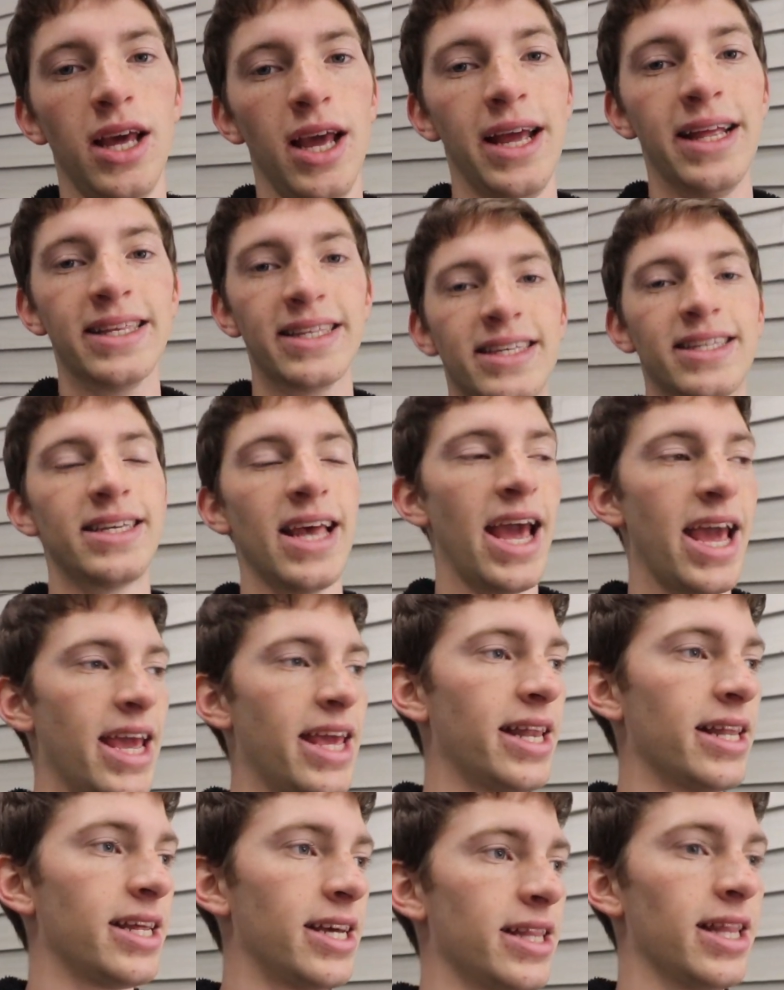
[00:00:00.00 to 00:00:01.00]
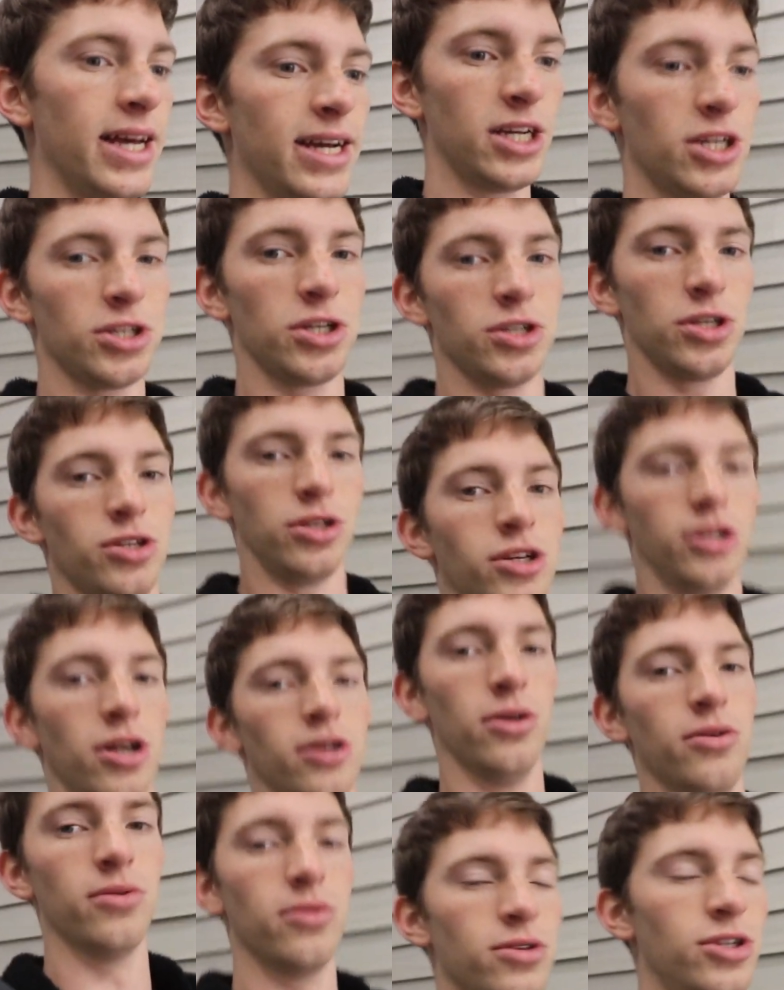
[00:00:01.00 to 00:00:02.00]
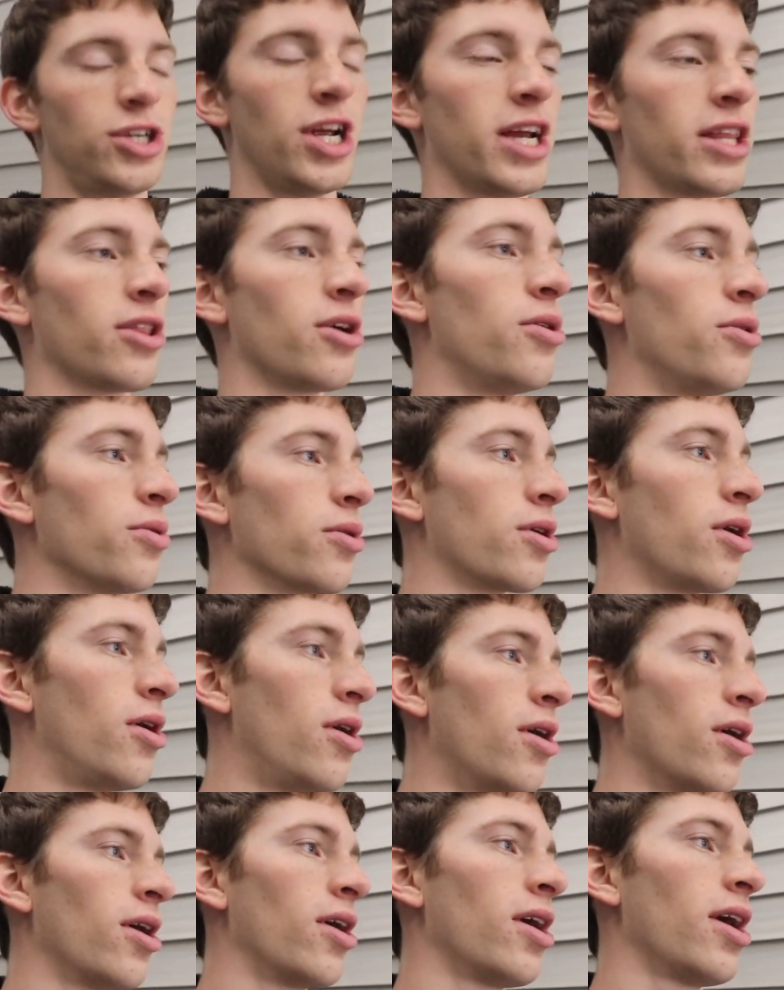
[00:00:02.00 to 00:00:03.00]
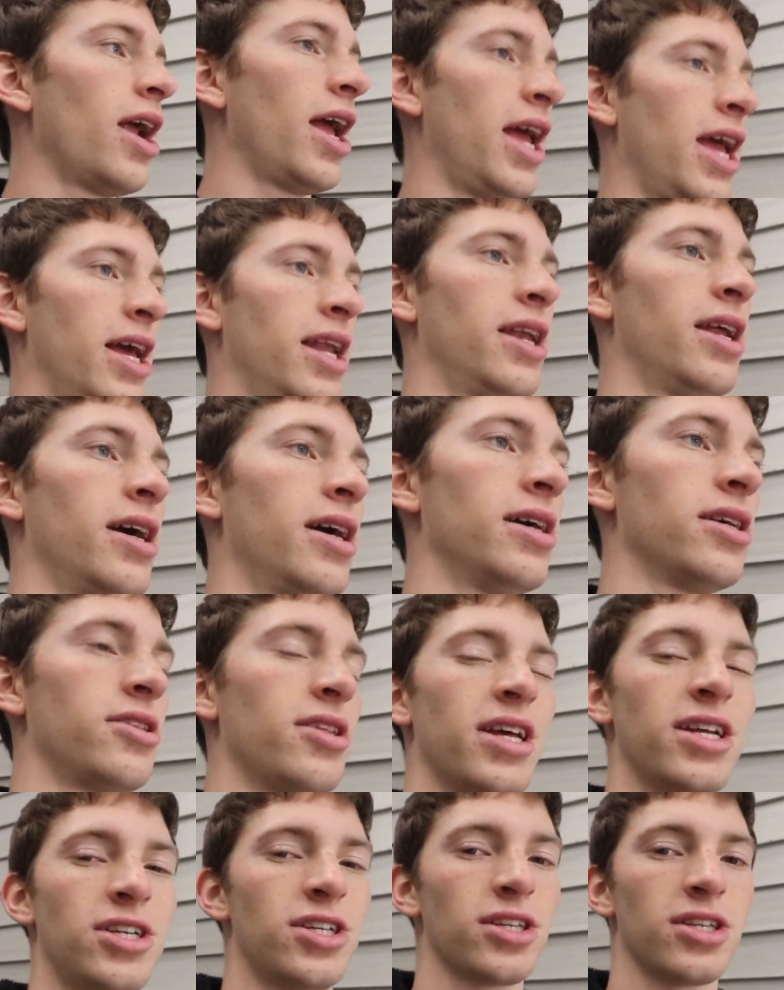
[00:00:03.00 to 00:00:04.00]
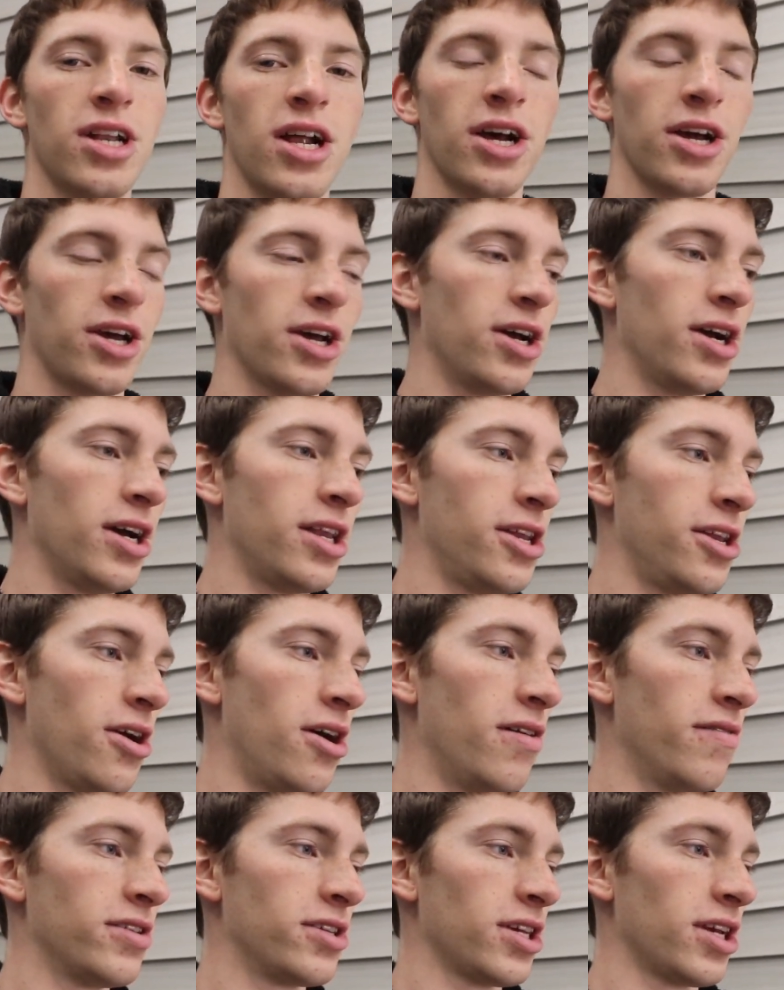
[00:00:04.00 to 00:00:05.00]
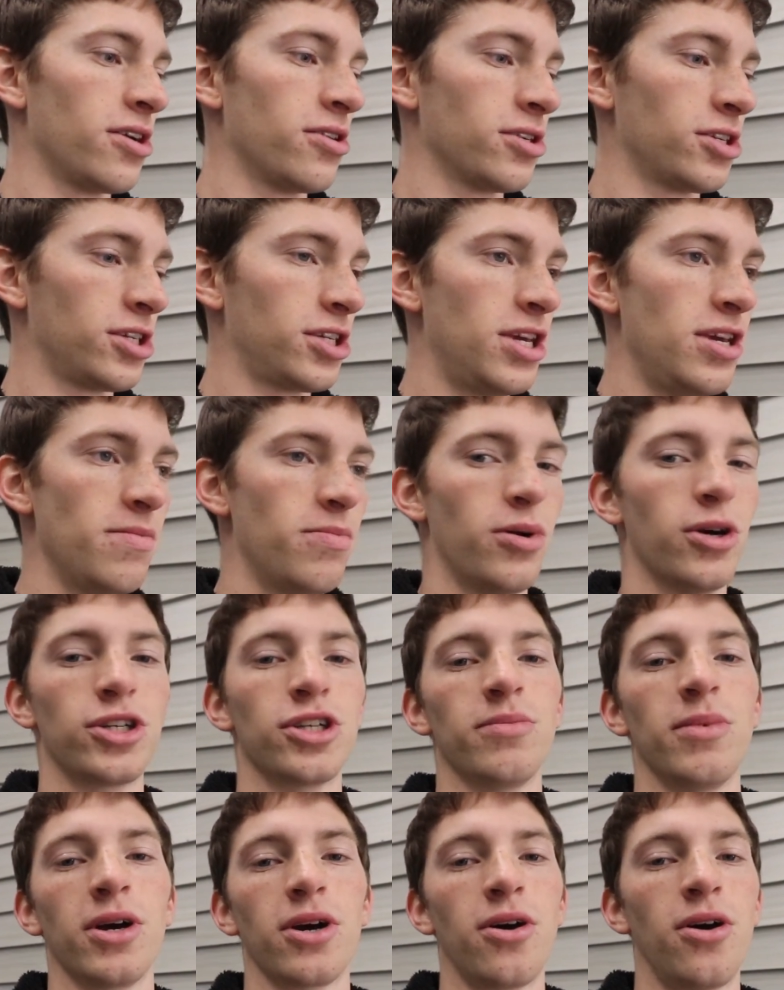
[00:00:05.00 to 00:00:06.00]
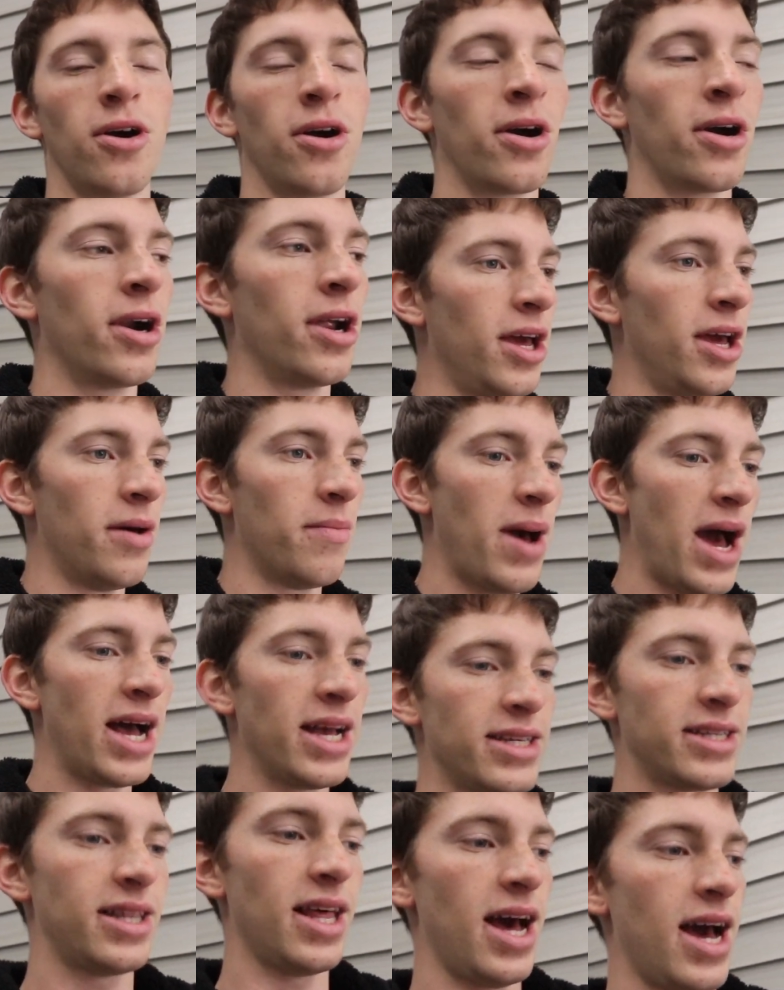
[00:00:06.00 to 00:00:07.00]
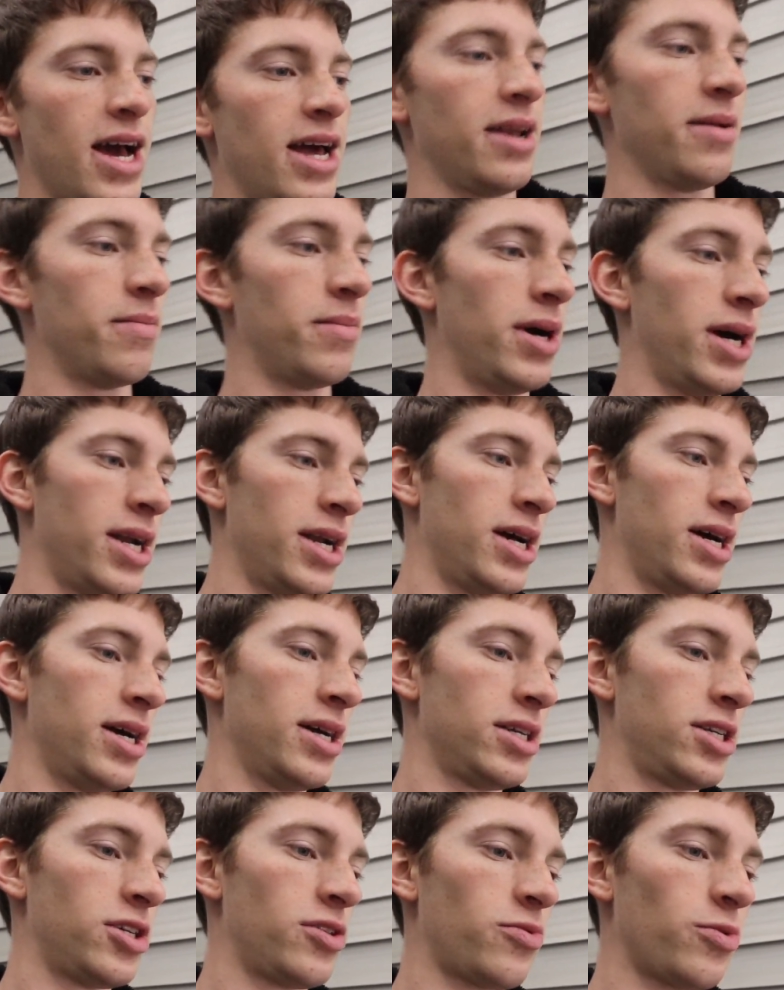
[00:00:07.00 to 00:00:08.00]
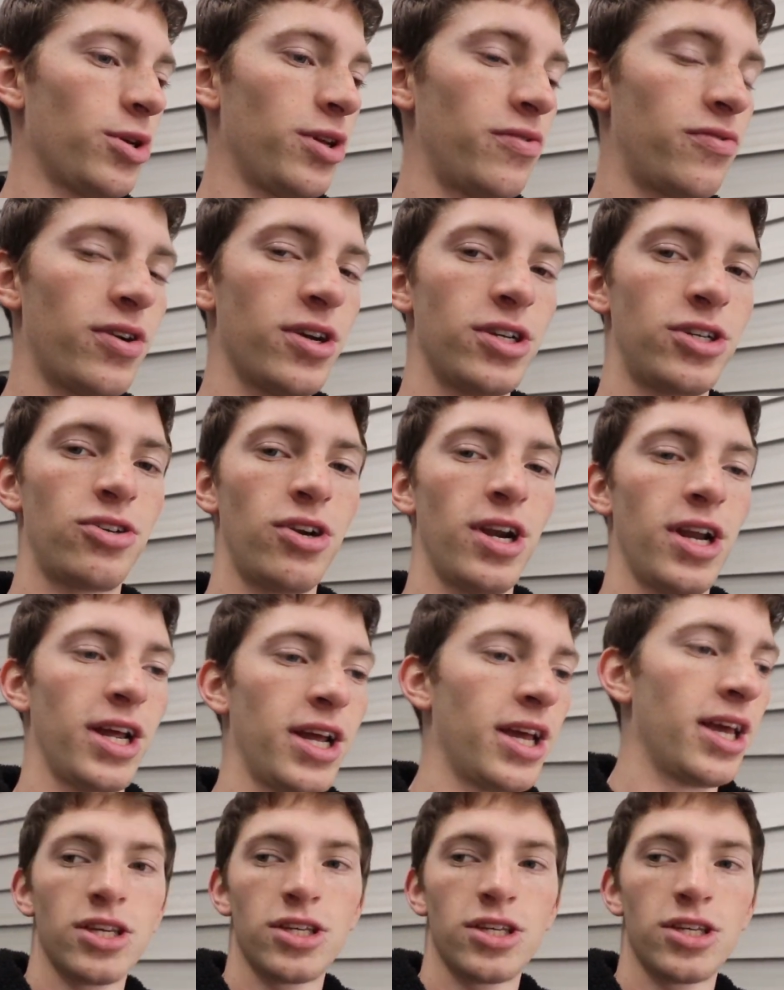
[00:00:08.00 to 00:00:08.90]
insanely like, you know, shake the whole car. And so that's just not good. You know, obviously I don't just keep pushing my car past that, but it's just really frustrating.